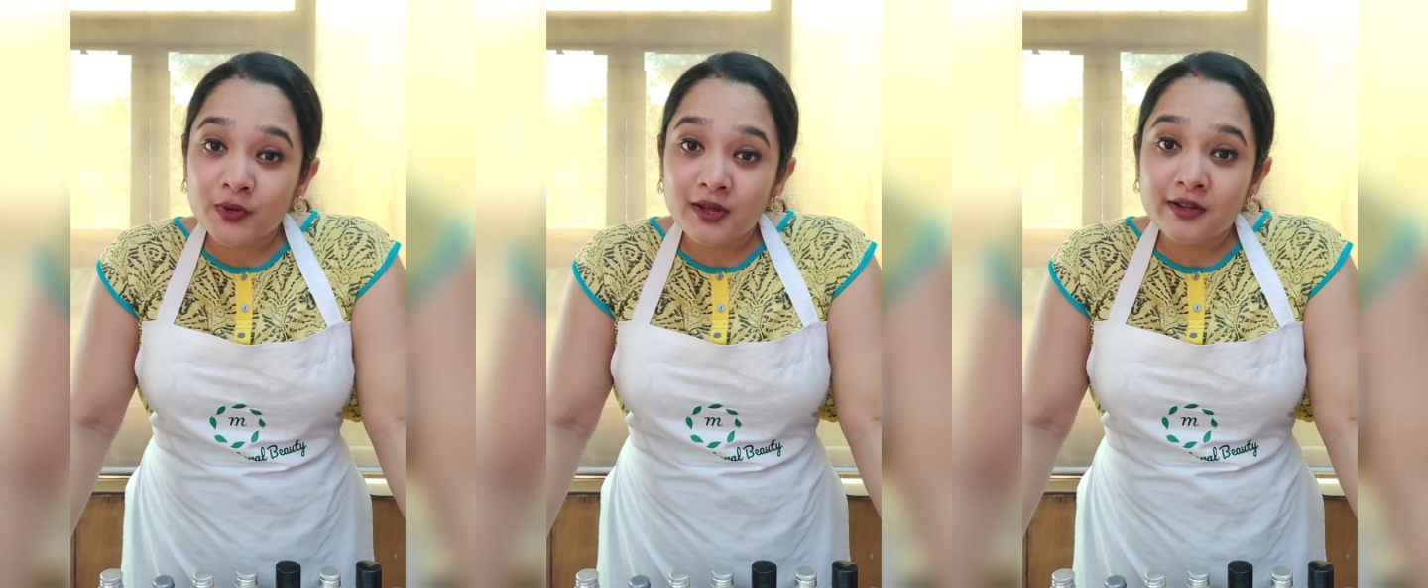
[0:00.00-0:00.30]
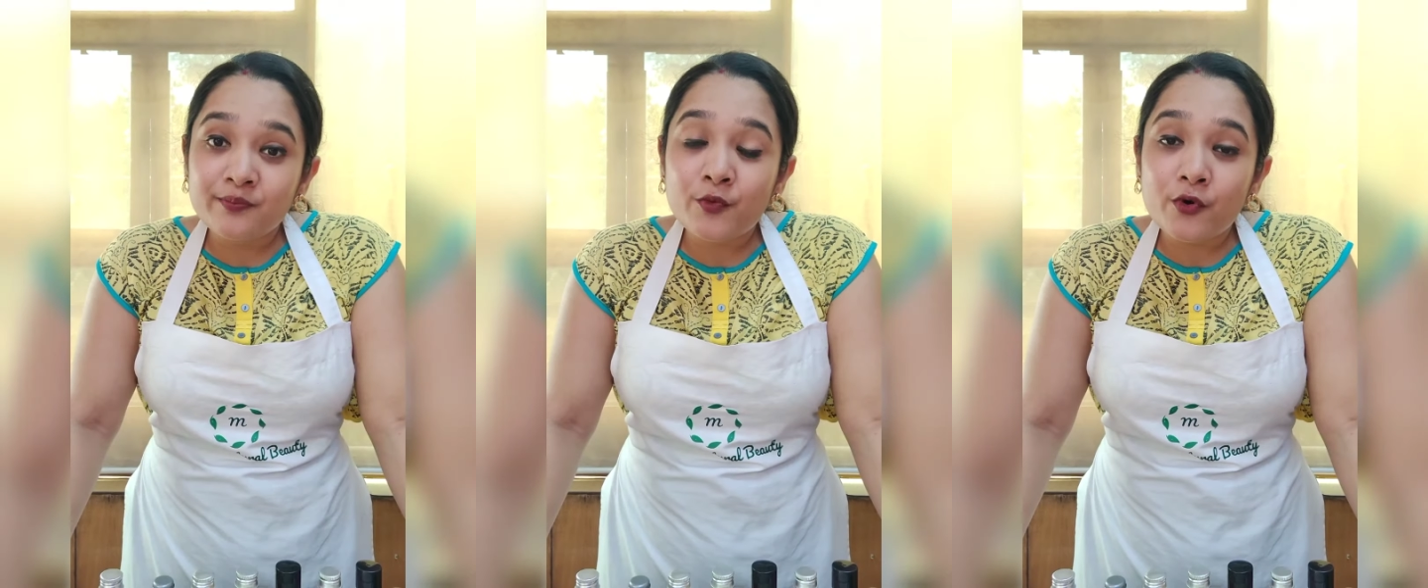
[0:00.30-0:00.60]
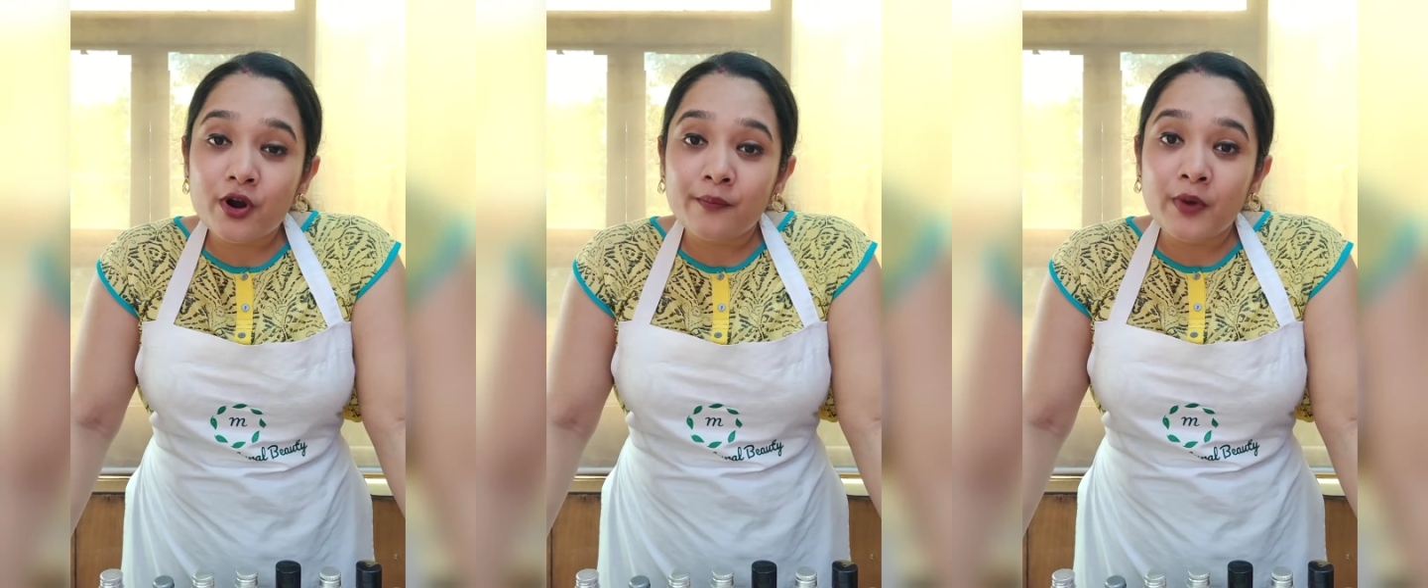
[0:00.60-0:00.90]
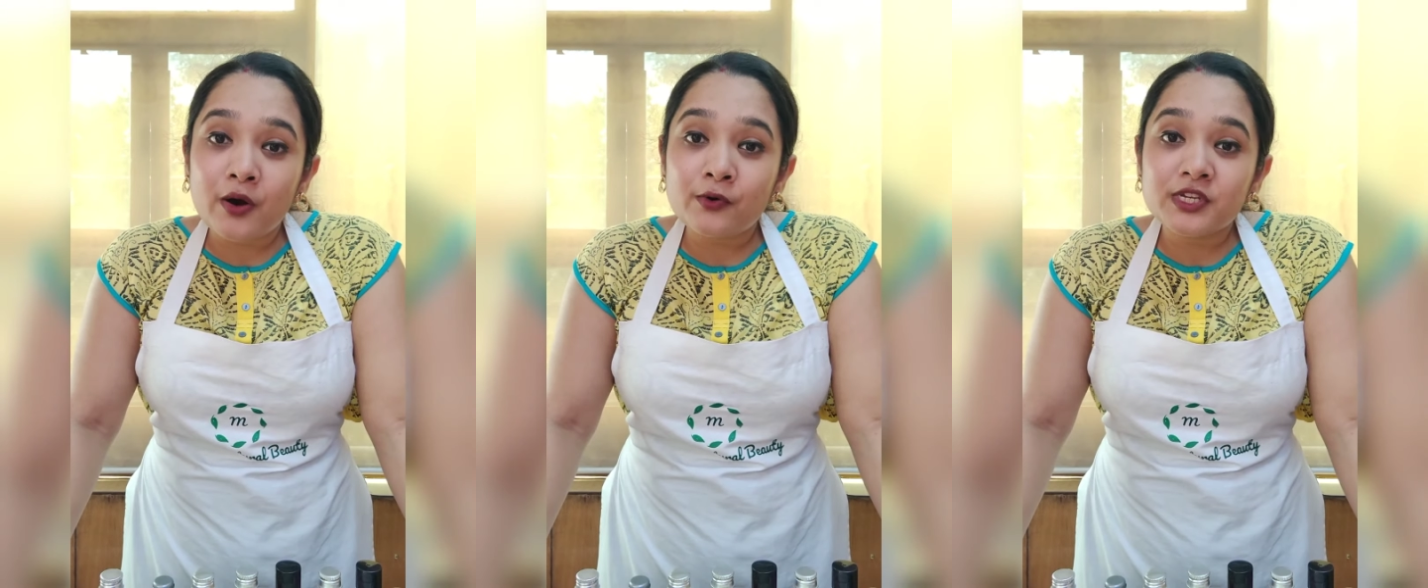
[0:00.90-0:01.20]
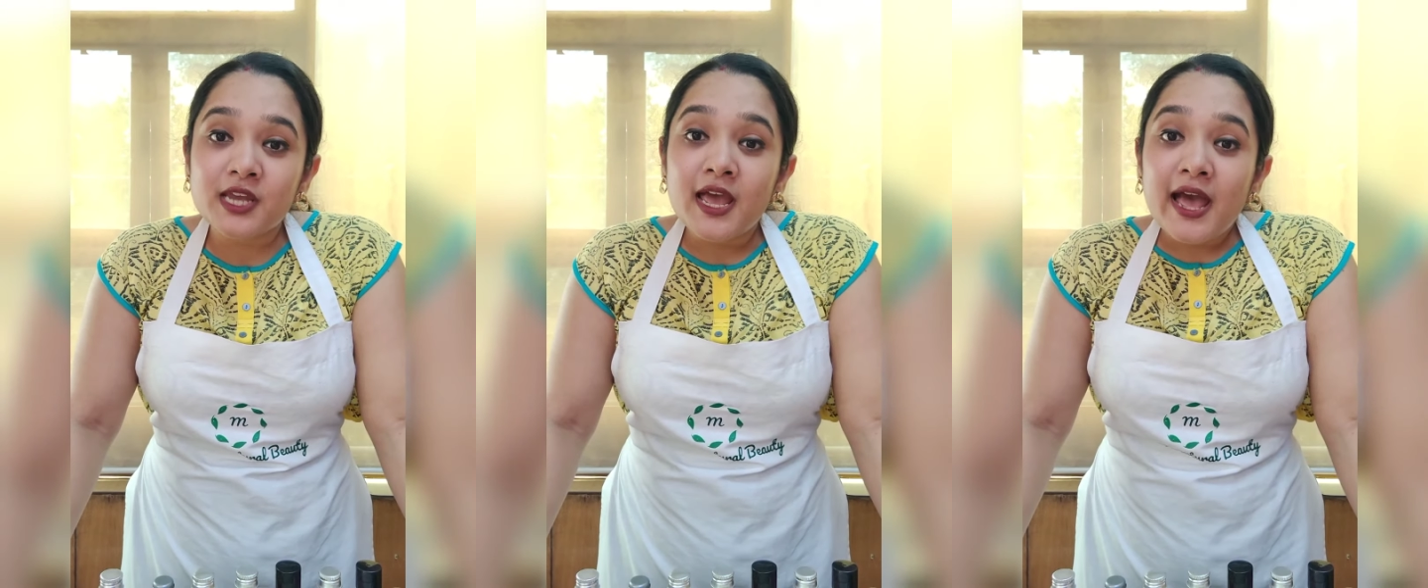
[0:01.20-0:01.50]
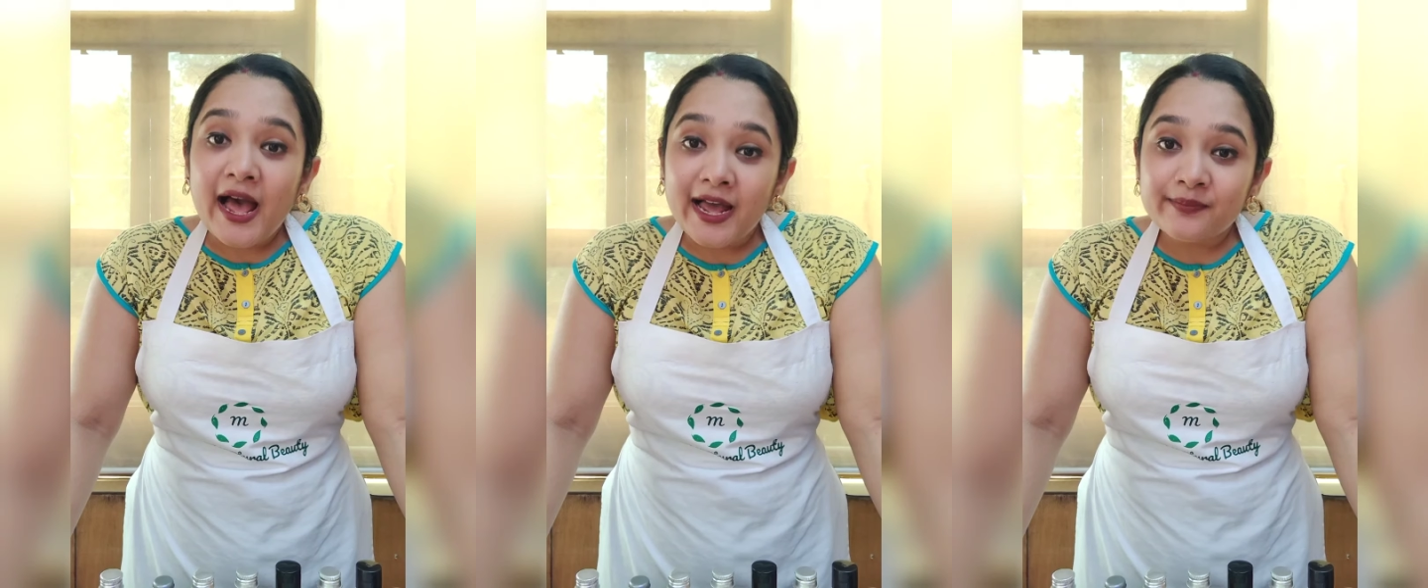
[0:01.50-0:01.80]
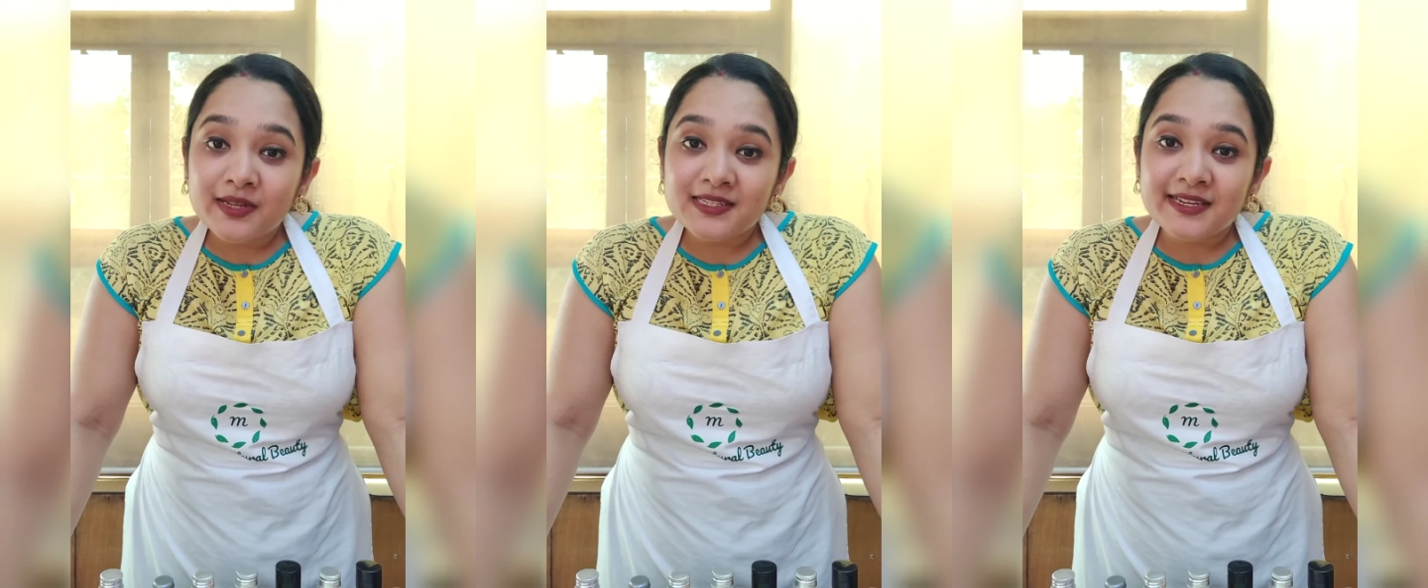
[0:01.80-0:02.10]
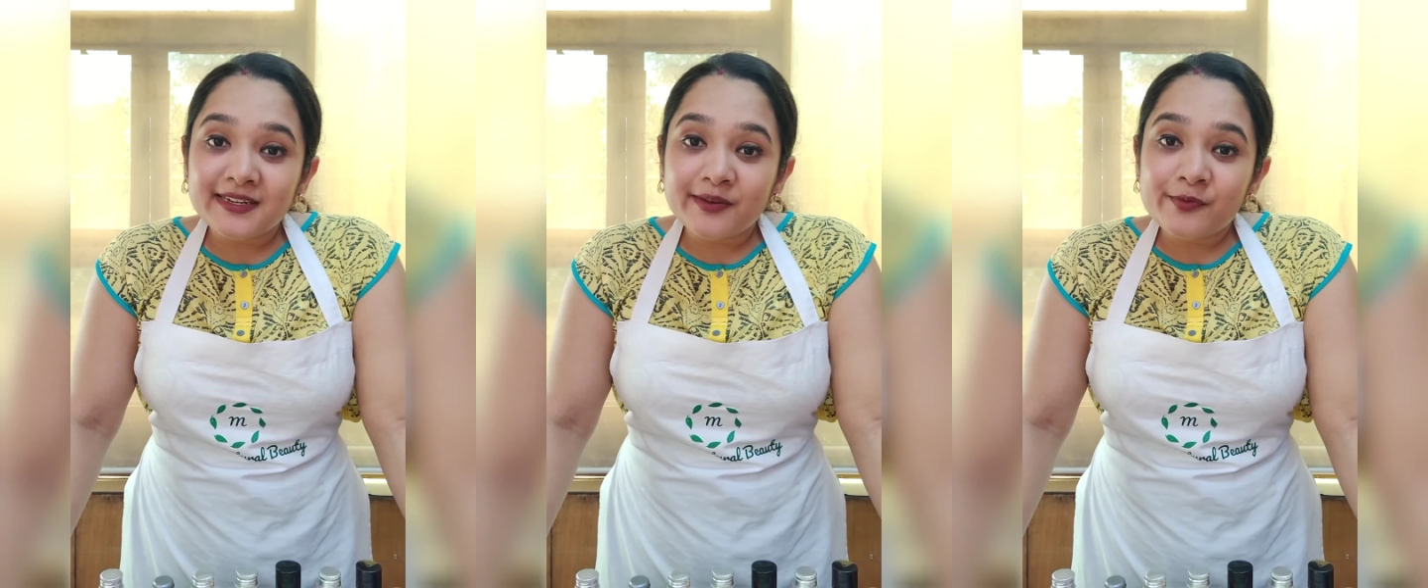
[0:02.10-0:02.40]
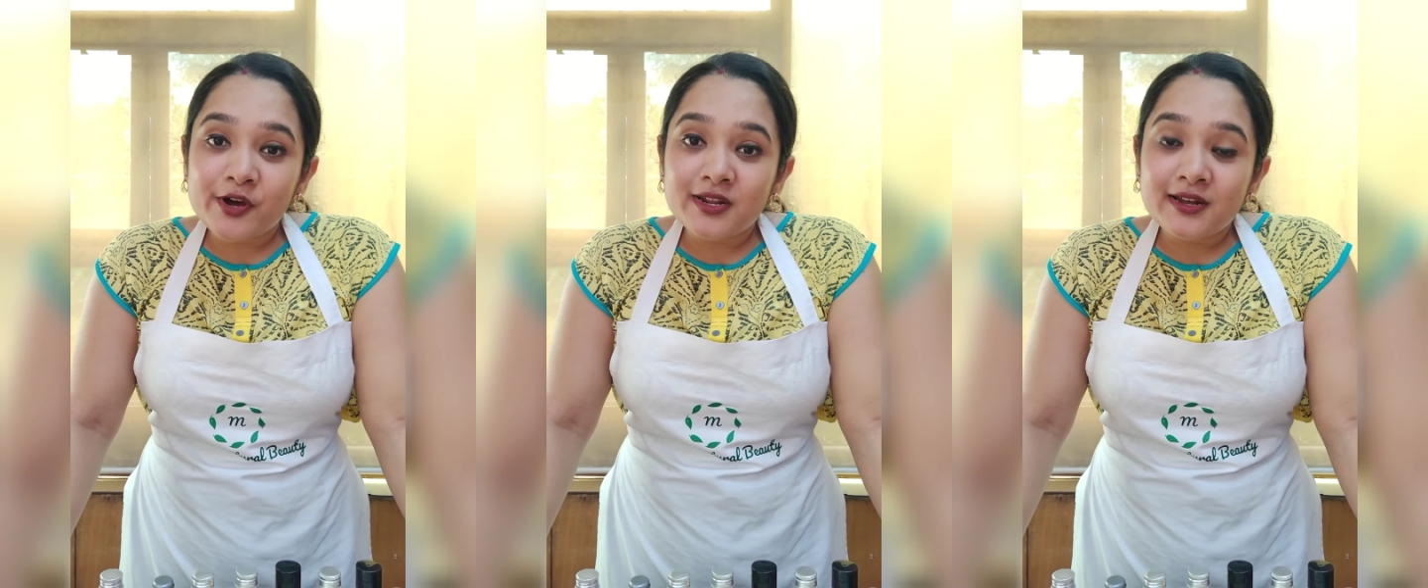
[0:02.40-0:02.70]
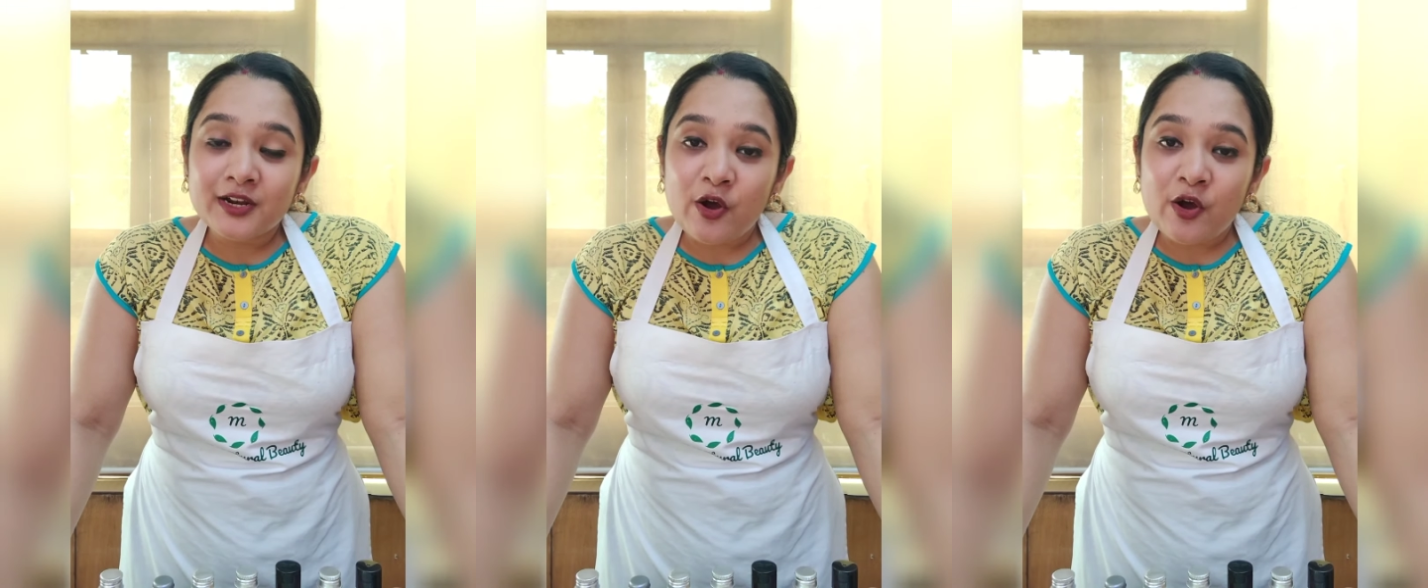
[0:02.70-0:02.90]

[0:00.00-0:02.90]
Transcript: to learn more about handmade skincare product,